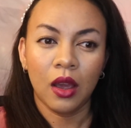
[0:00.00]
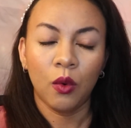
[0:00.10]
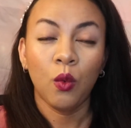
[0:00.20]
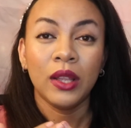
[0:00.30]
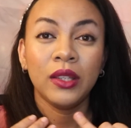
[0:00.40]

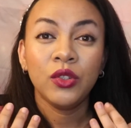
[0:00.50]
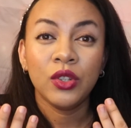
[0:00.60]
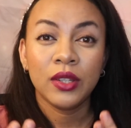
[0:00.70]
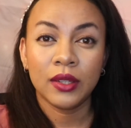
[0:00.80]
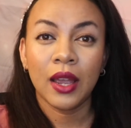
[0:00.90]
What are
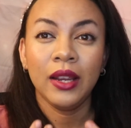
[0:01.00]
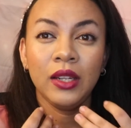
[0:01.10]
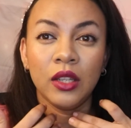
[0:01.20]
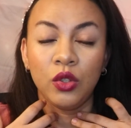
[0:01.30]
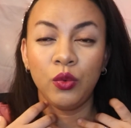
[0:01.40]
the
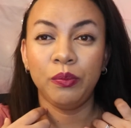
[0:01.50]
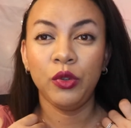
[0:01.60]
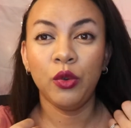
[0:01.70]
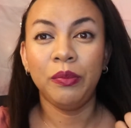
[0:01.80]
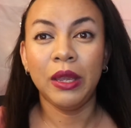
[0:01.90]
signs that
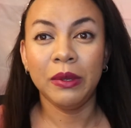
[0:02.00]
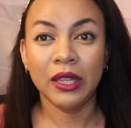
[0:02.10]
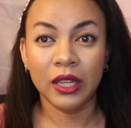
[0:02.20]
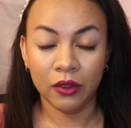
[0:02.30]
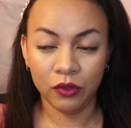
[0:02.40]
your
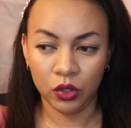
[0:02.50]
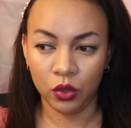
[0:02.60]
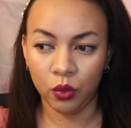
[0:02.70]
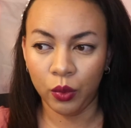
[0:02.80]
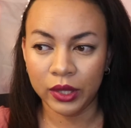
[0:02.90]
baby gives
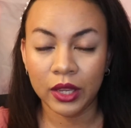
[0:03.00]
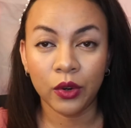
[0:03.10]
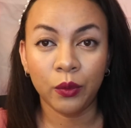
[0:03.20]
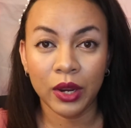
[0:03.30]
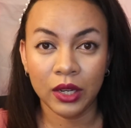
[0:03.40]
you when
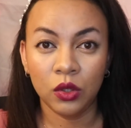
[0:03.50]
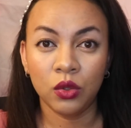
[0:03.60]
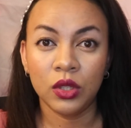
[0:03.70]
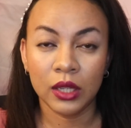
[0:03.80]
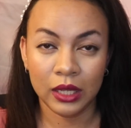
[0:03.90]
they're ready
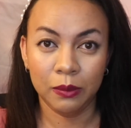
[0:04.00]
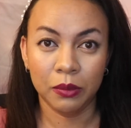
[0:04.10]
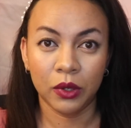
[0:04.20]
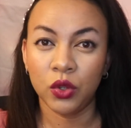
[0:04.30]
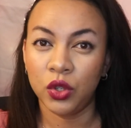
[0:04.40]
to
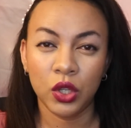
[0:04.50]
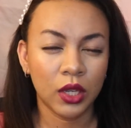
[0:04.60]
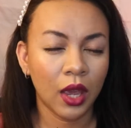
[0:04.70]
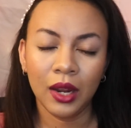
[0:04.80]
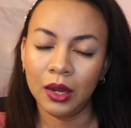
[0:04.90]
sleep? Because you
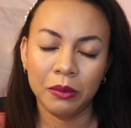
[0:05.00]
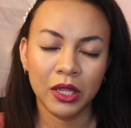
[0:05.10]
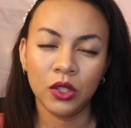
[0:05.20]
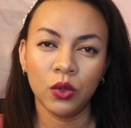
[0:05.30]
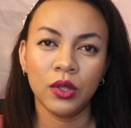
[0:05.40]
cannot
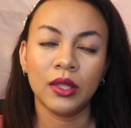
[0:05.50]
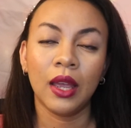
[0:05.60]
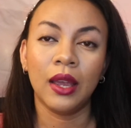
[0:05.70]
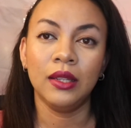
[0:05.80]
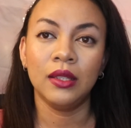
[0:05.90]
miss those
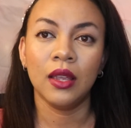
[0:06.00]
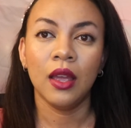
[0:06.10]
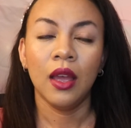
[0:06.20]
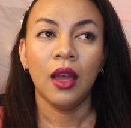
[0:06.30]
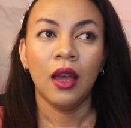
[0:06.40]
signs.
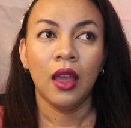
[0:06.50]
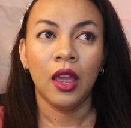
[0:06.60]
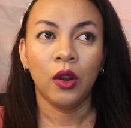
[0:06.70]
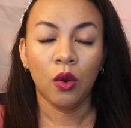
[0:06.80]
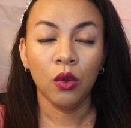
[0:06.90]

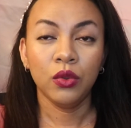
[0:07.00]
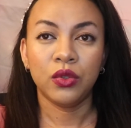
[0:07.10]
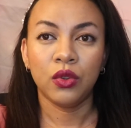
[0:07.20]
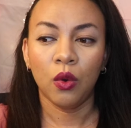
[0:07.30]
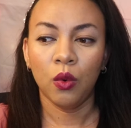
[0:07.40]
And
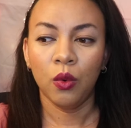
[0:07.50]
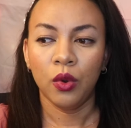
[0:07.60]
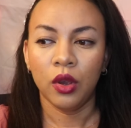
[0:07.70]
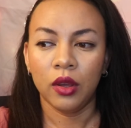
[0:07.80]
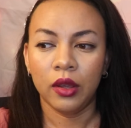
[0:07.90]
also,
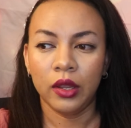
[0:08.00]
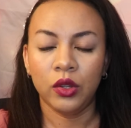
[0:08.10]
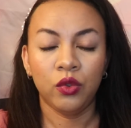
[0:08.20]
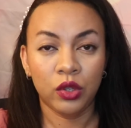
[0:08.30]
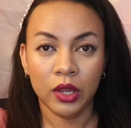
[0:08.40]

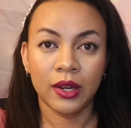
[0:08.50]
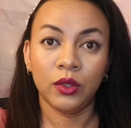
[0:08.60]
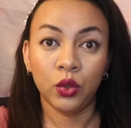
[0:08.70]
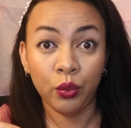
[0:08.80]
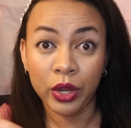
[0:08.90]
you
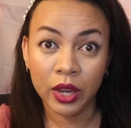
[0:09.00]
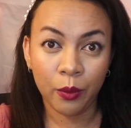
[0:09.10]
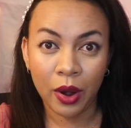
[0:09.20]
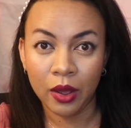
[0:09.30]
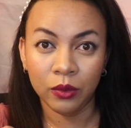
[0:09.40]
can tweak
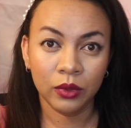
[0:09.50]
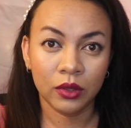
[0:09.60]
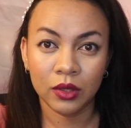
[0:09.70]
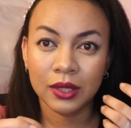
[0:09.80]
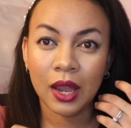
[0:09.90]
around
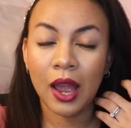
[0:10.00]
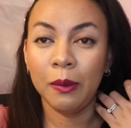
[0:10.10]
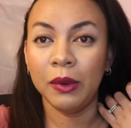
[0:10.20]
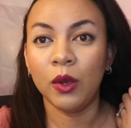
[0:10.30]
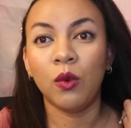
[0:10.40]
the
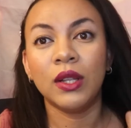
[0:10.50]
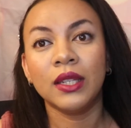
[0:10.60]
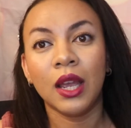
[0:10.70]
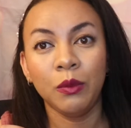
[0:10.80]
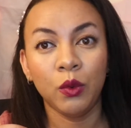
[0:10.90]
time, like what
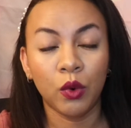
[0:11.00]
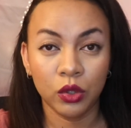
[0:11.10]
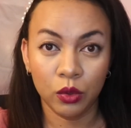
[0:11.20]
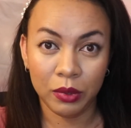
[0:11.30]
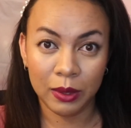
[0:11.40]
time you
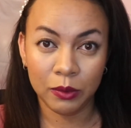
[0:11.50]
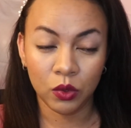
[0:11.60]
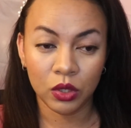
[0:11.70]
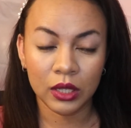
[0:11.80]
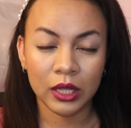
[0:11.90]
want your baby
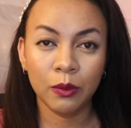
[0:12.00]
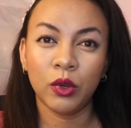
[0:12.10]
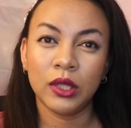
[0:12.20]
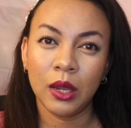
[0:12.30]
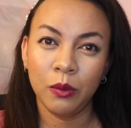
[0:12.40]
to sleep,
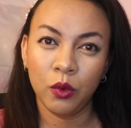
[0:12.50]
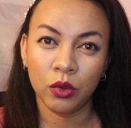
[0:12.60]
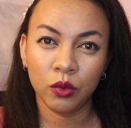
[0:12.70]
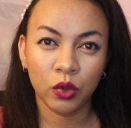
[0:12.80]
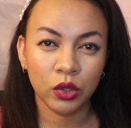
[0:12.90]
what time you
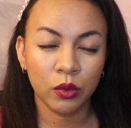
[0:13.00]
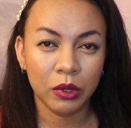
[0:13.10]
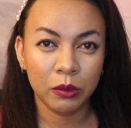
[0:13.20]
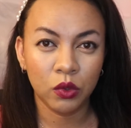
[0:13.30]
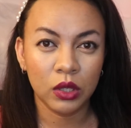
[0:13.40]
want your
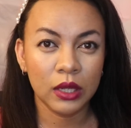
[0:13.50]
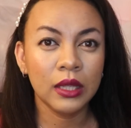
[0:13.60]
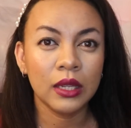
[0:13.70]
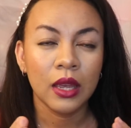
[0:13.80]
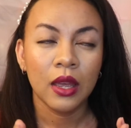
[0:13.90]
baby to
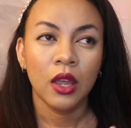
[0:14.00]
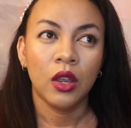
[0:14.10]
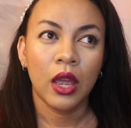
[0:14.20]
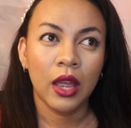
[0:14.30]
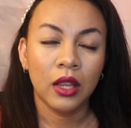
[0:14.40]
eat,
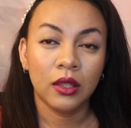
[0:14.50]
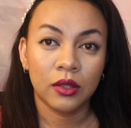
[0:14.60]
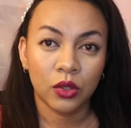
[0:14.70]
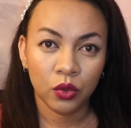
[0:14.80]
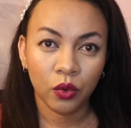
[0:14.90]
and
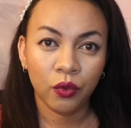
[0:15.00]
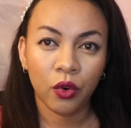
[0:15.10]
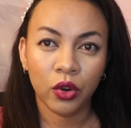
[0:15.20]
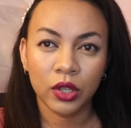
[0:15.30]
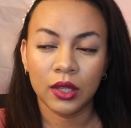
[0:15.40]
so
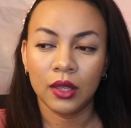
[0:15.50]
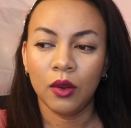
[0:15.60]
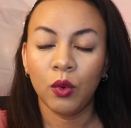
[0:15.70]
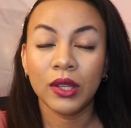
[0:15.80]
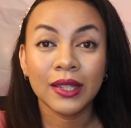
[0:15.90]
forth,
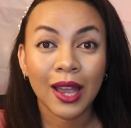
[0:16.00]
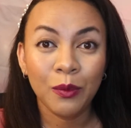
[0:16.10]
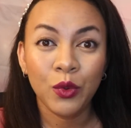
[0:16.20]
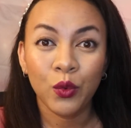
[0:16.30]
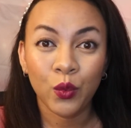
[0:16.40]
what
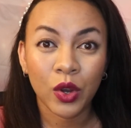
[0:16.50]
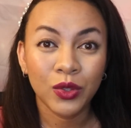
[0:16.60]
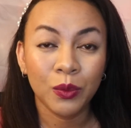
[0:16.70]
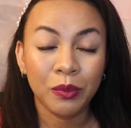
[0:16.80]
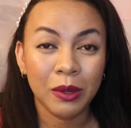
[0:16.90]
time you
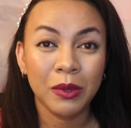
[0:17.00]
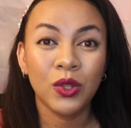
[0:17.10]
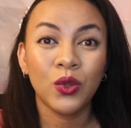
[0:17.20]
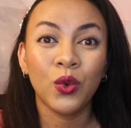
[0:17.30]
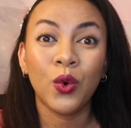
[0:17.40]
want the baby
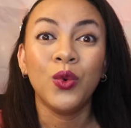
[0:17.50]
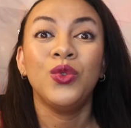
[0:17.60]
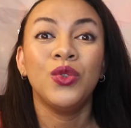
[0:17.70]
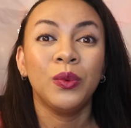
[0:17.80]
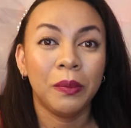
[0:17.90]
to go
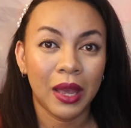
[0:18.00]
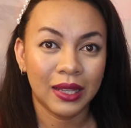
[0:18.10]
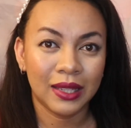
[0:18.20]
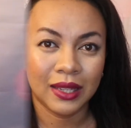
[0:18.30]
to bed.